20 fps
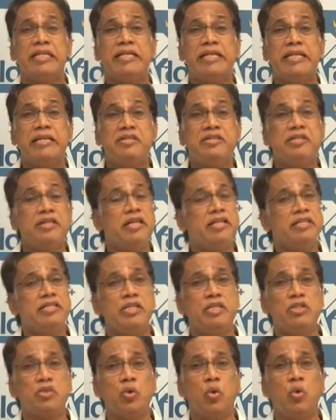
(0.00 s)
the incidence
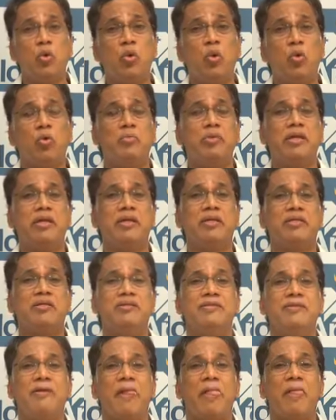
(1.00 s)
is so low
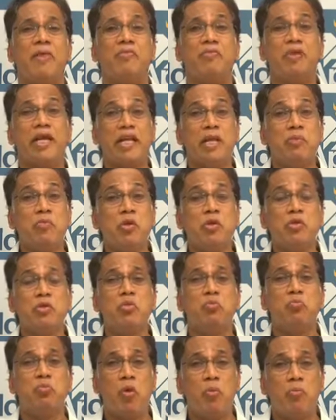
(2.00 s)
because we are able
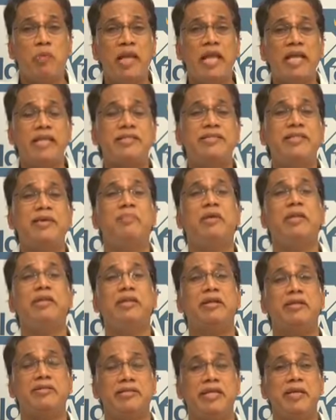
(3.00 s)
to mobilize them on
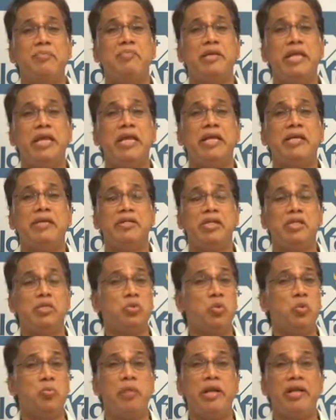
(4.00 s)
that same day. There's
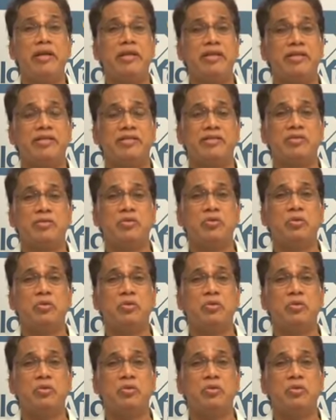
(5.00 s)
no bed rest.